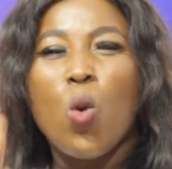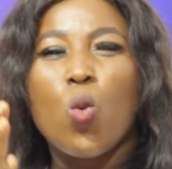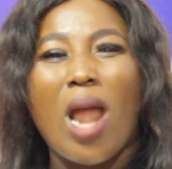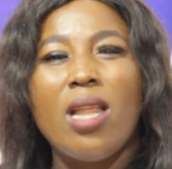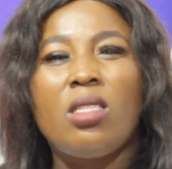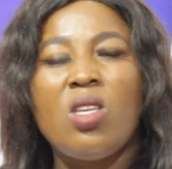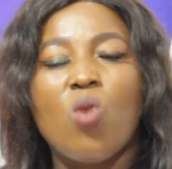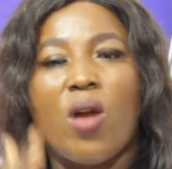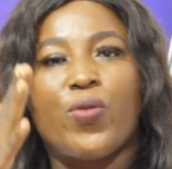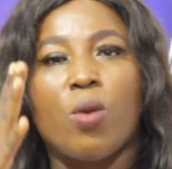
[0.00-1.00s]
quality
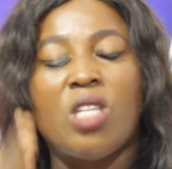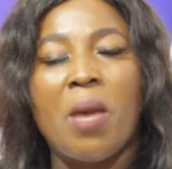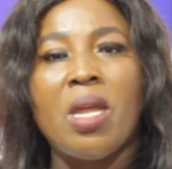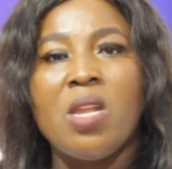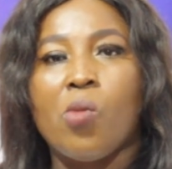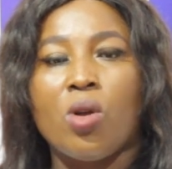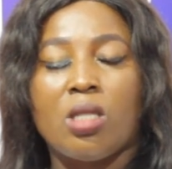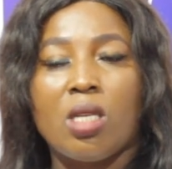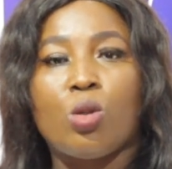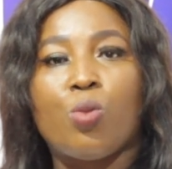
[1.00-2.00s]
one from Germany
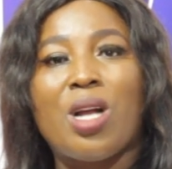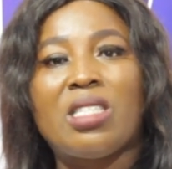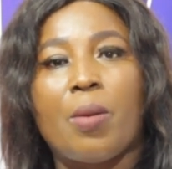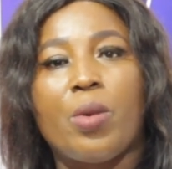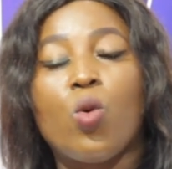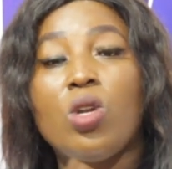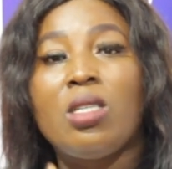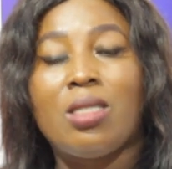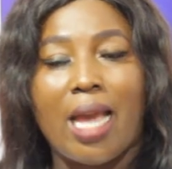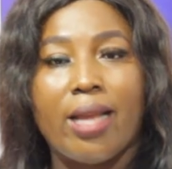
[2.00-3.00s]
Mountains, so brass and my own
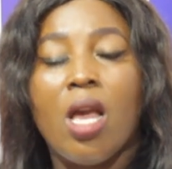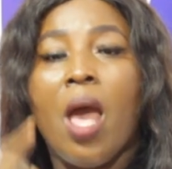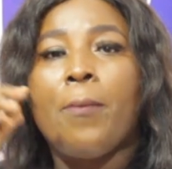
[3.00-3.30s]
size,